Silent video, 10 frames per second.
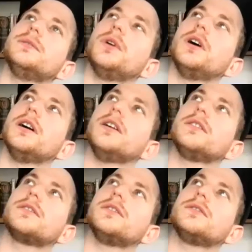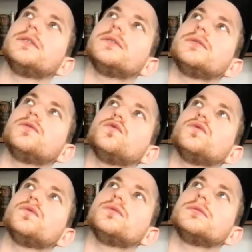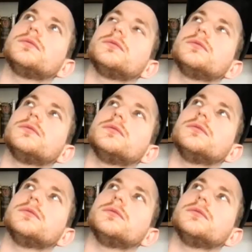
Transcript: if so, how do you kind of deal with that?